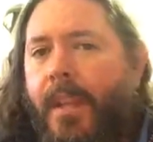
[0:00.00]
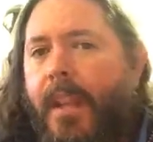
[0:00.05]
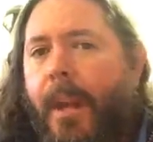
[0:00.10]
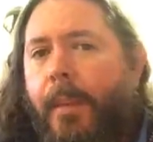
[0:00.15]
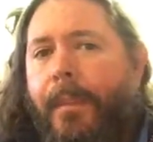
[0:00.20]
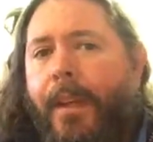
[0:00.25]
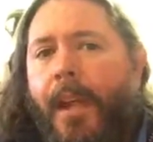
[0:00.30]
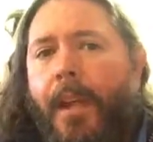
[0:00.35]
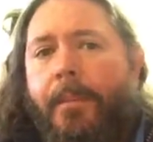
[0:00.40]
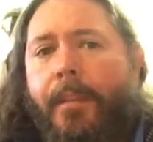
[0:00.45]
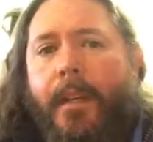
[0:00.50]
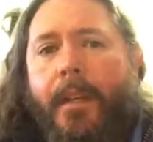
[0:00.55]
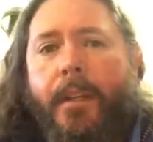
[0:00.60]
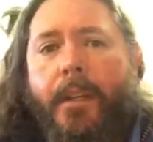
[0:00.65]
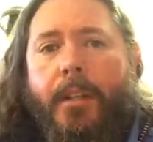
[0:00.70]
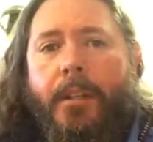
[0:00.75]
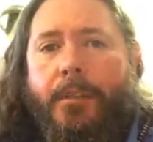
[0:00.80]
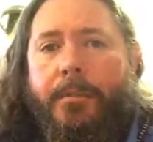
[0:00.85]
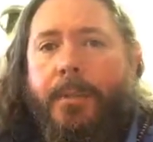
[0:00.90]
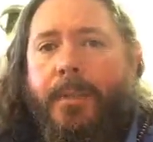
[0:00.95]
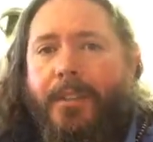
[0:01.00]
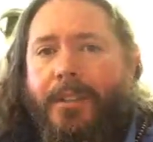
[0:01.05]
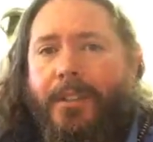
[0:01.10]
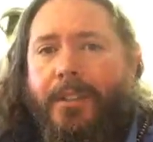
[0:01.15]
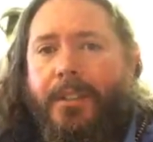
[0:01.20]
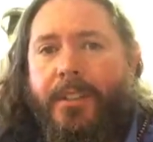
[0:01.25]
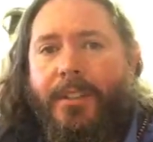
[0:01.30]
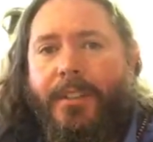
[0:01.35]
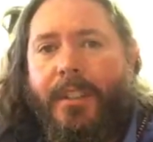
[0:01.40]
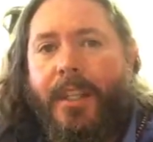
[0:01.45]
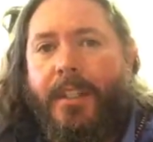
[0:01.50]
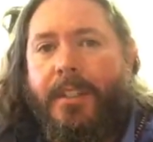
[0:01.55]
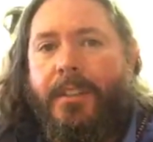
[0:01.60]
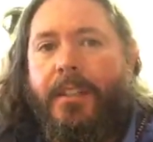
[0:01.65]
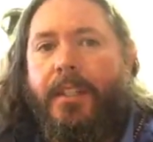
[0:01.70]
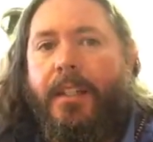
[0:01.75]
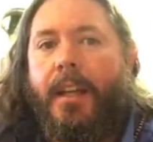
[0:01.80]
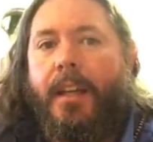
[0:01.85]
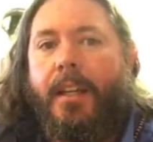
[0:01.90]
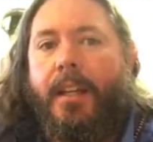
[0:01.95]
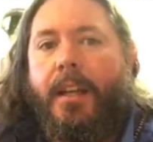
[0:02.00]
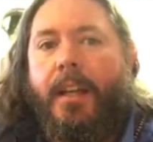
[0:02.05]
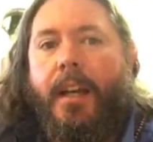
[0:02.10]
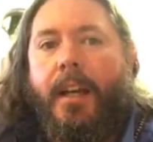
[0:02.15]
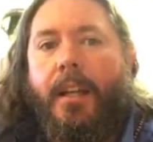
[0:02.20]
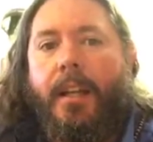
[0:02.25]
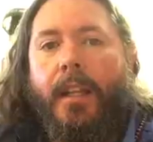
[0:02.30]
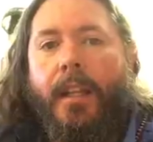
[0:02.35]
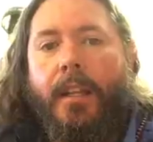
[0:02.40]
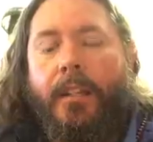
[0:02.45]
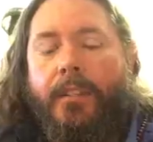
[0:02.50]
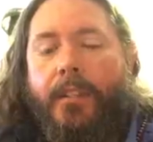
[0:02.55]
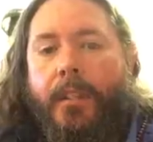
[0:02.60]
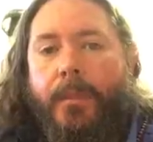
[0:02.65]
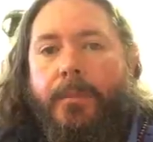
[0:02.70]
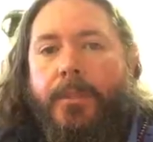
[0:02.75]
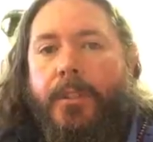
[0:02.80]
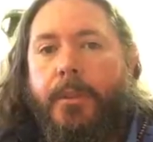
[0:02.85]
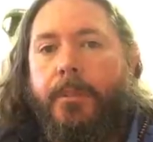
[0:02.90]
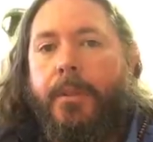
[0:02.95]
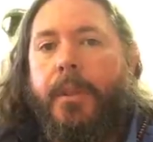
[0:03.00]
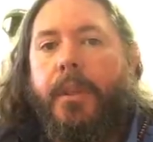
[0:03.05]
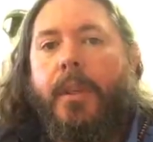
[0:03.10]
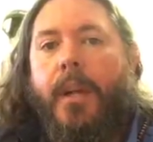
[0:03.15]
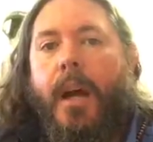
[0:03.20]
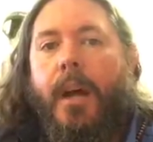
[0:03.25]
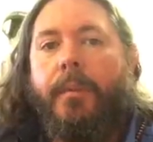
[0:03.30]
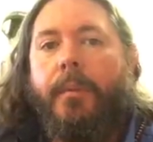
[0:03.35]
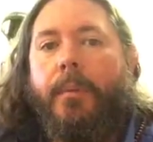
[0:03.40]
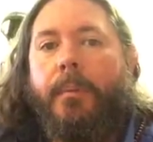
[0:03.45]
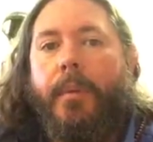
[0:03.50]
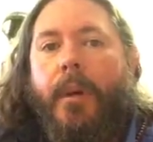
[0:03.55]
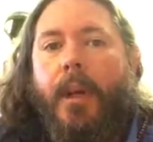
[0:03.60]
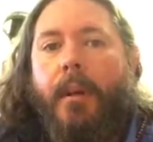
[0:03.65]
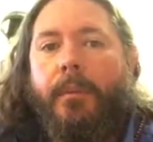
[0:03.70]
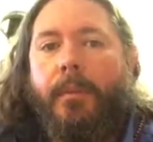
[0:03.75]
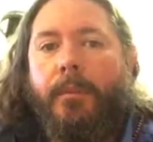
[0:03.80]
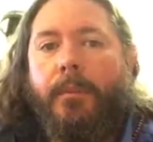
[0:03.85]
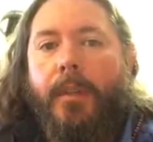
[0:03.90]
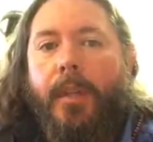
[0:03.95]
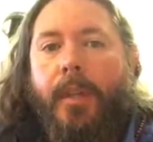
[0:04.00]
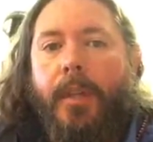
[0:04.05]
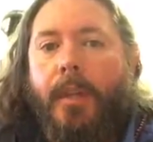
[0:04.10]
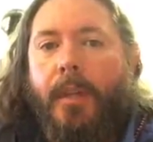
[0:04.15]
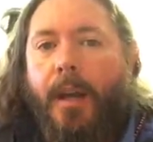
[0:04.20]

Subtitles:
I mean, I've been in this business since 1999, and it seems to be a common problem.